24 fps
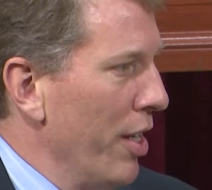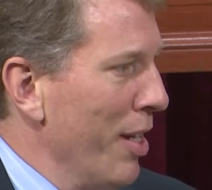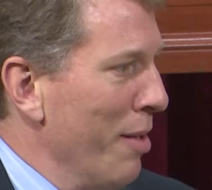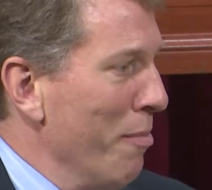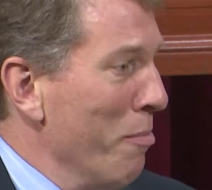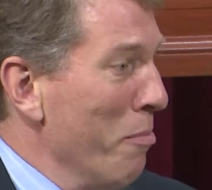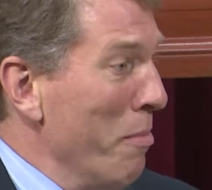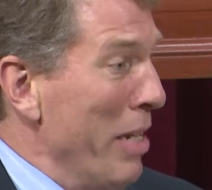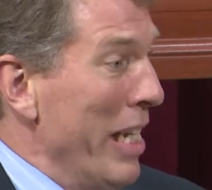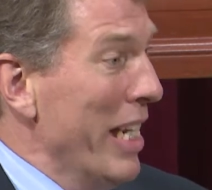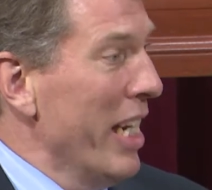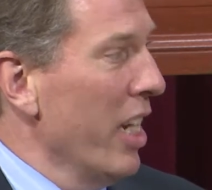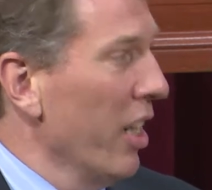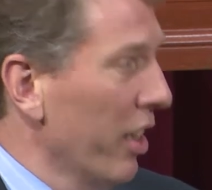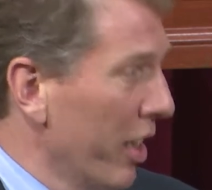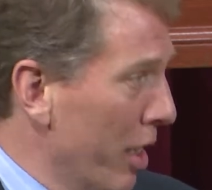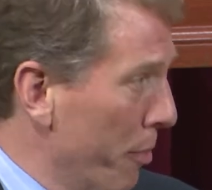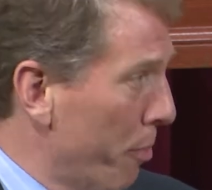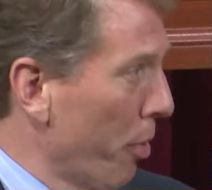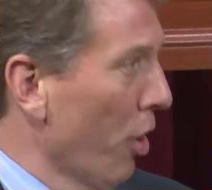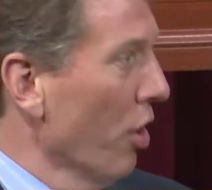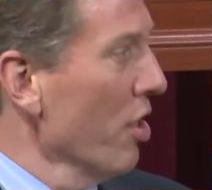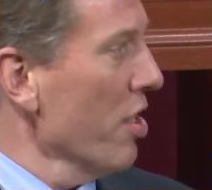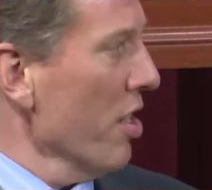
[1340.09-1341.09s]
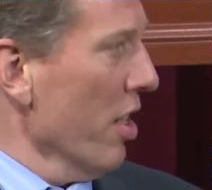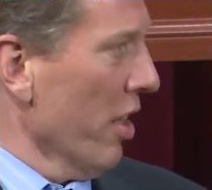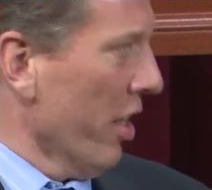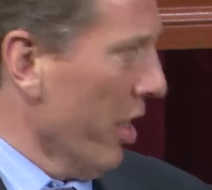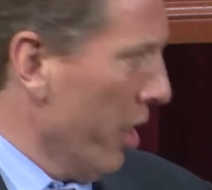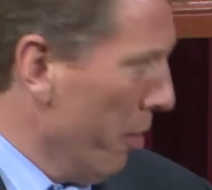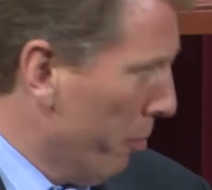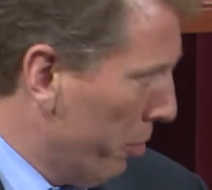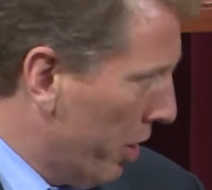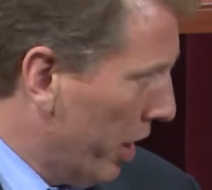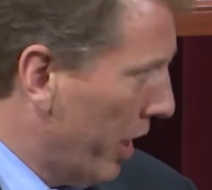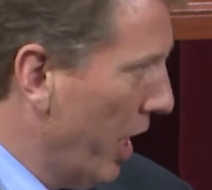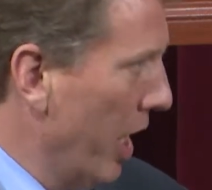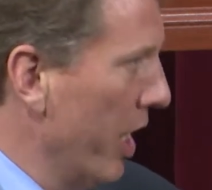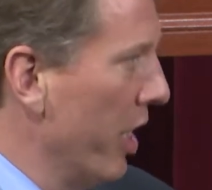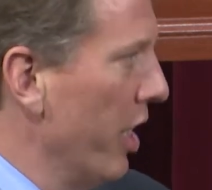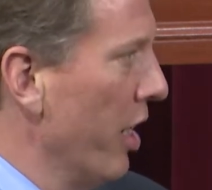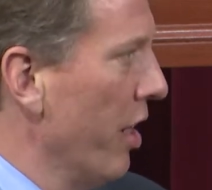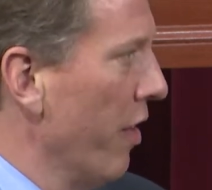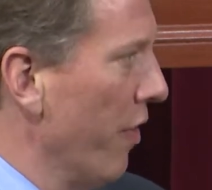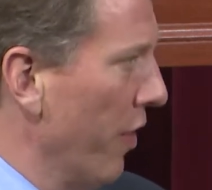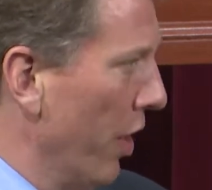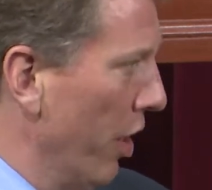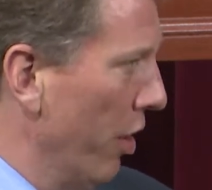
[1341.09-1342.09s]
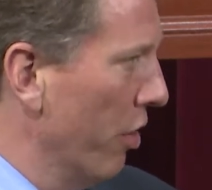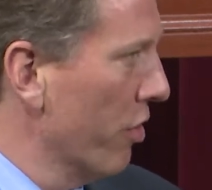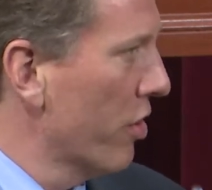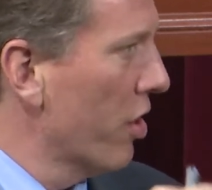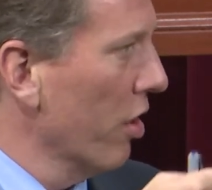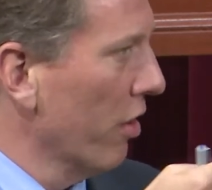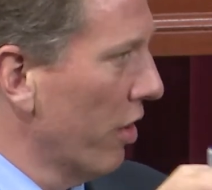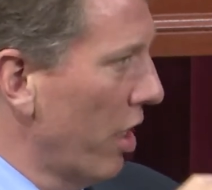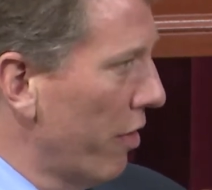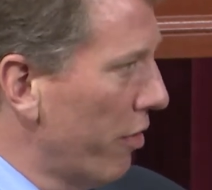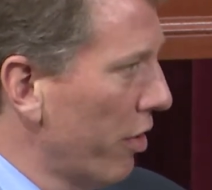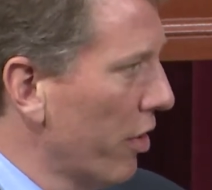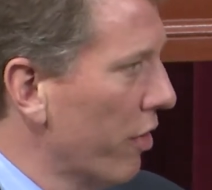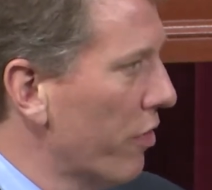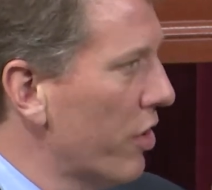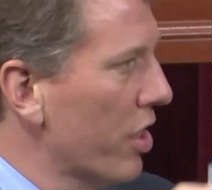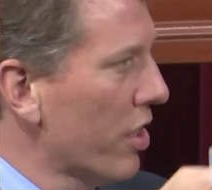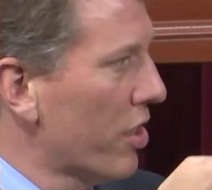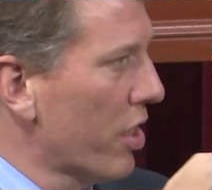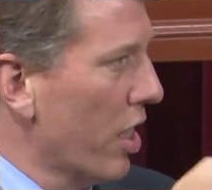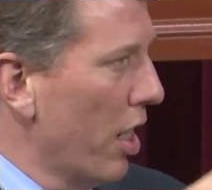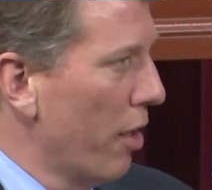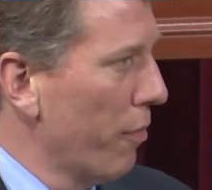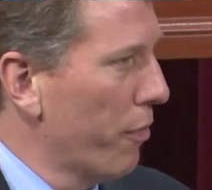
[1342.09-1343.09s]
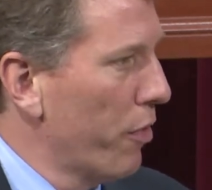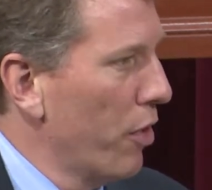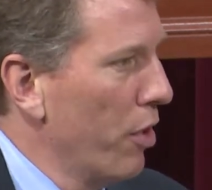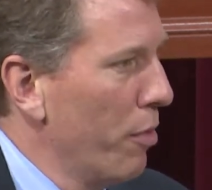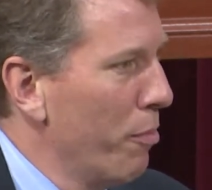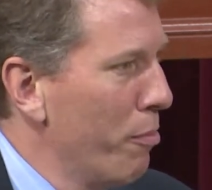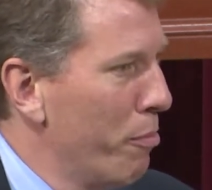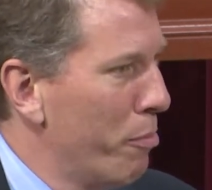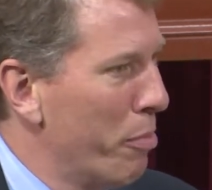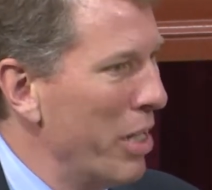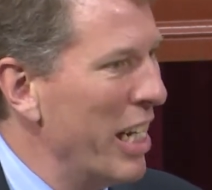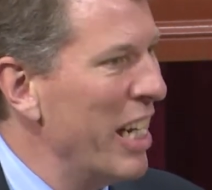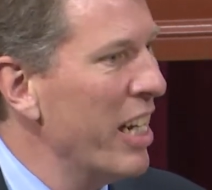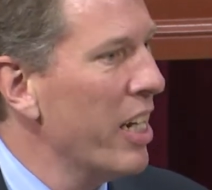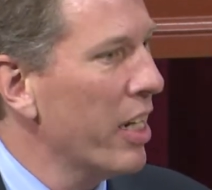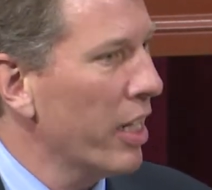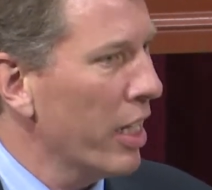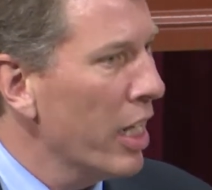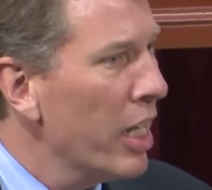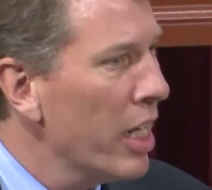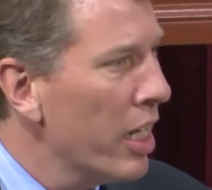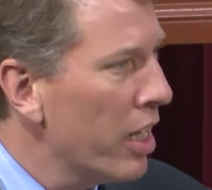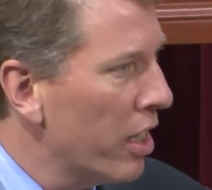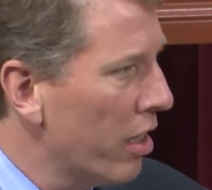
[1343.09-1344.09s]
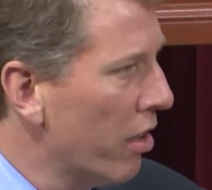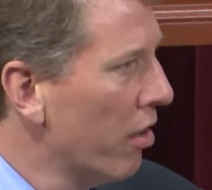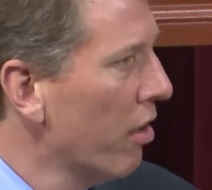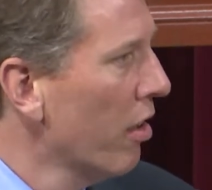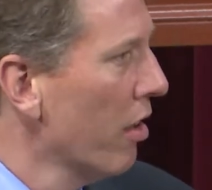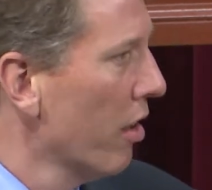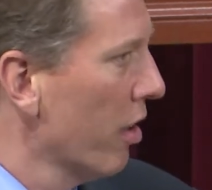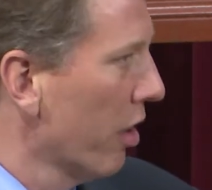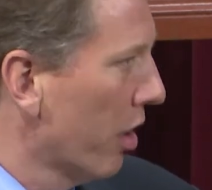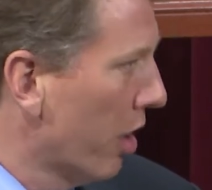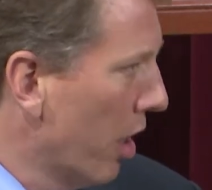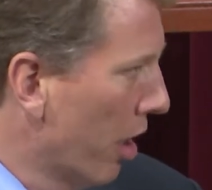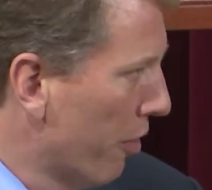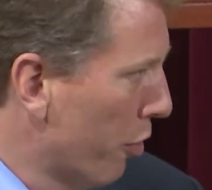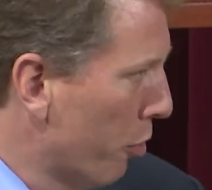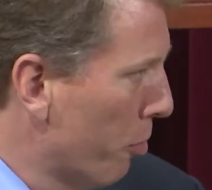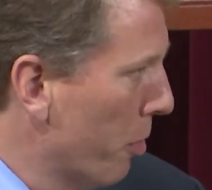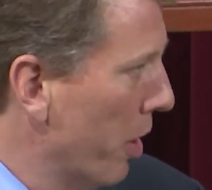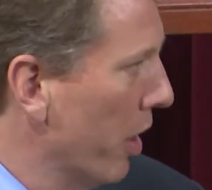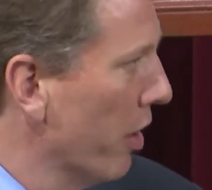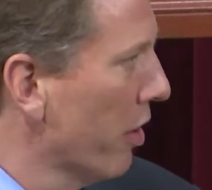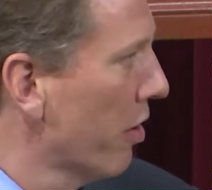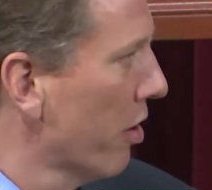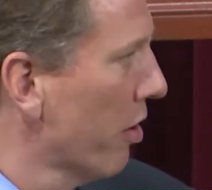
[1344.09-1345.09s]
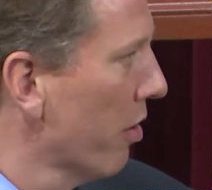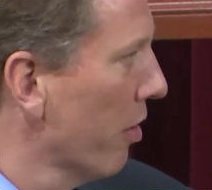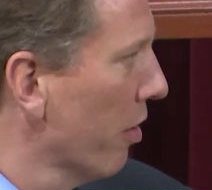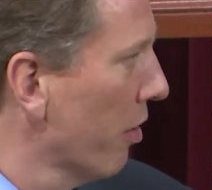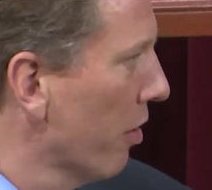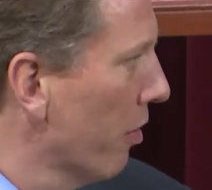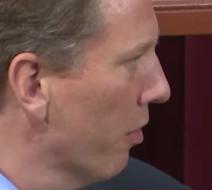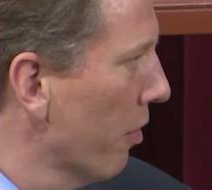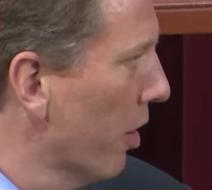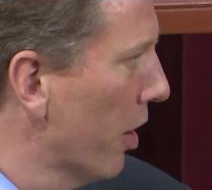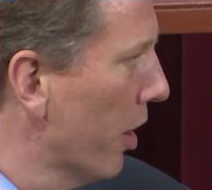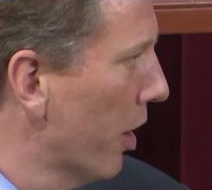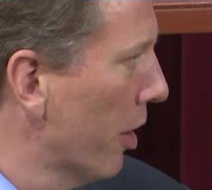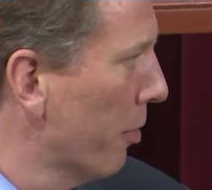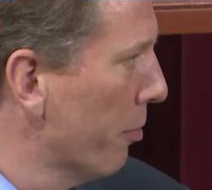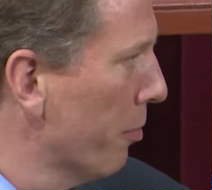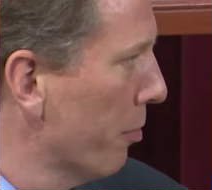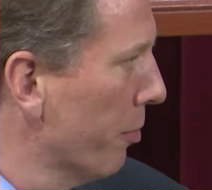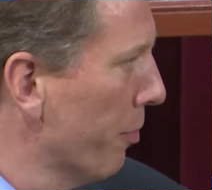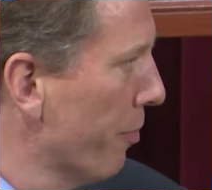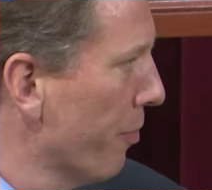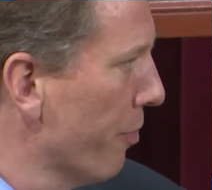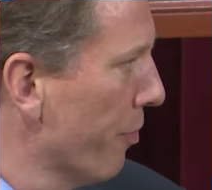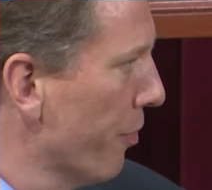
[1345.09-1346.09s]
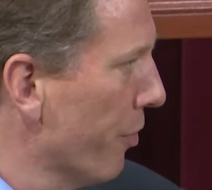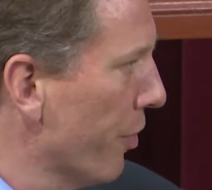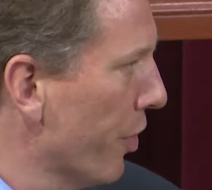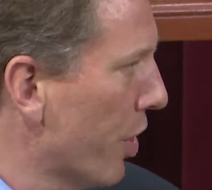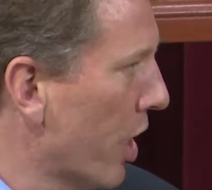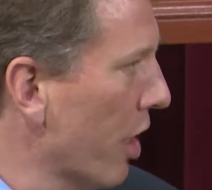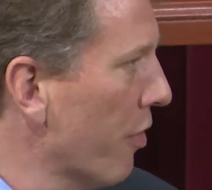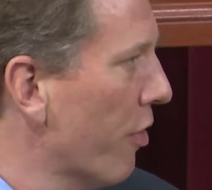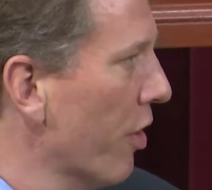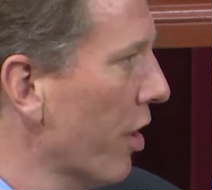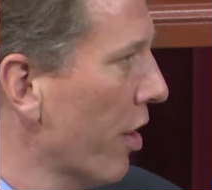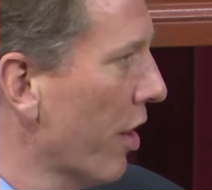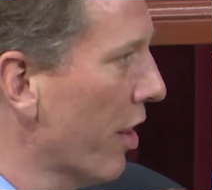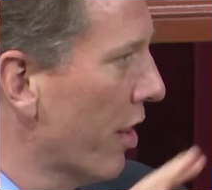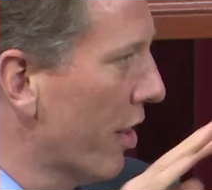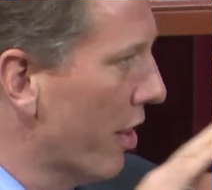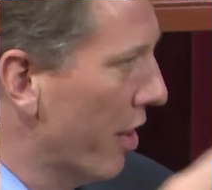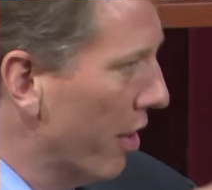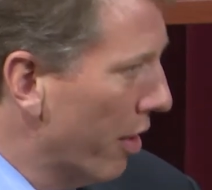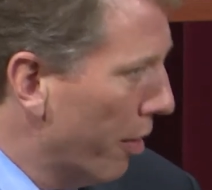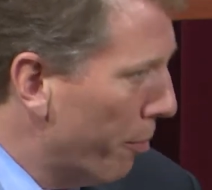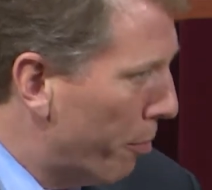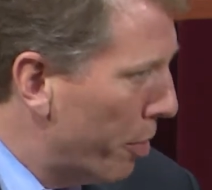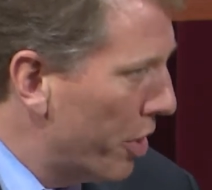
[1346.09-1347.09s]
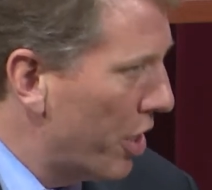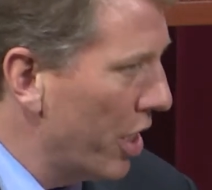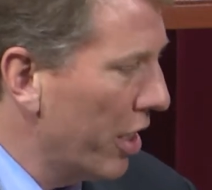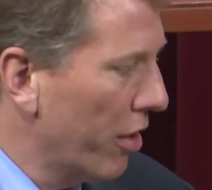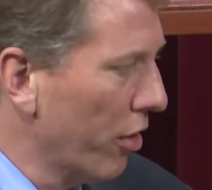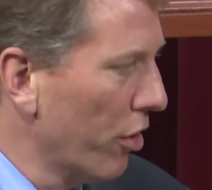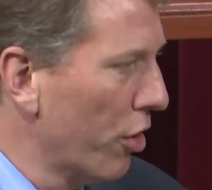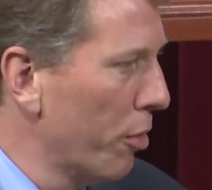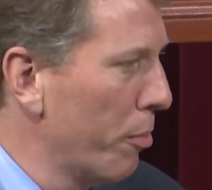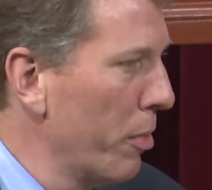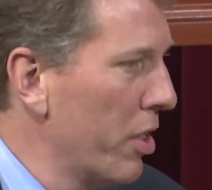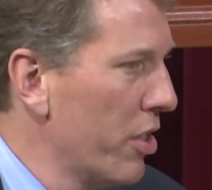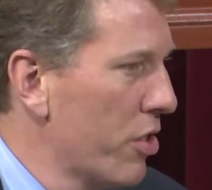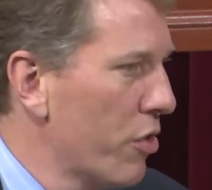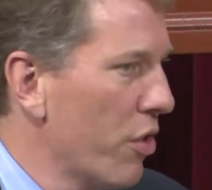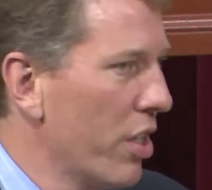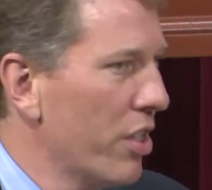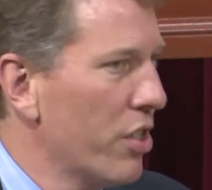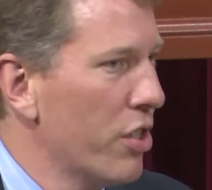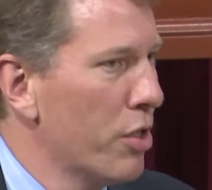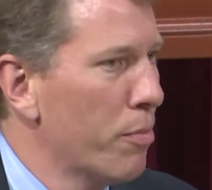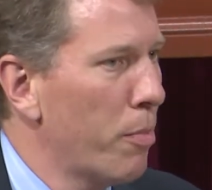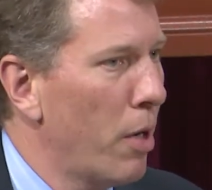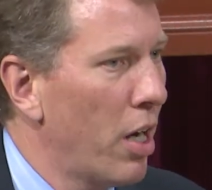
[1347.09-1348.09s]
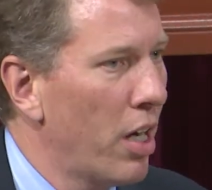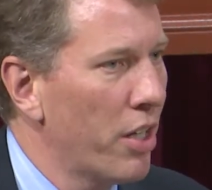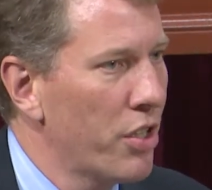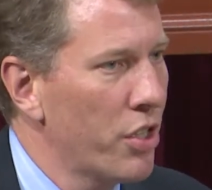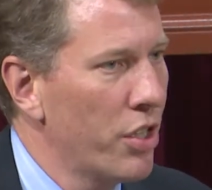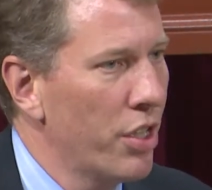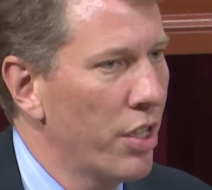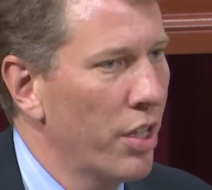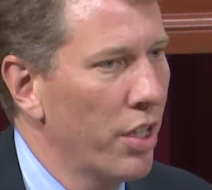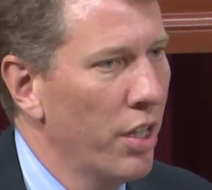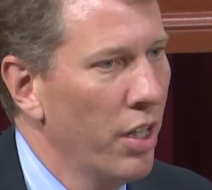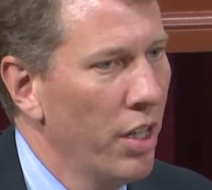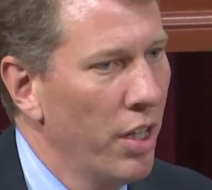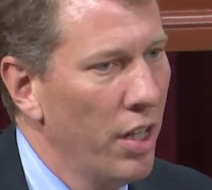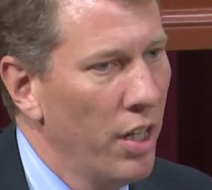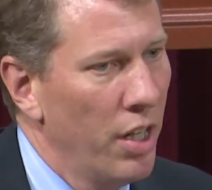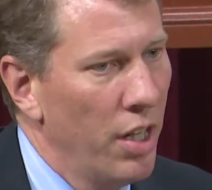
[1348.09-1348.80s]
immediately personally implicated in those, a level of discomfort in being in government um, given the particular administration's posture?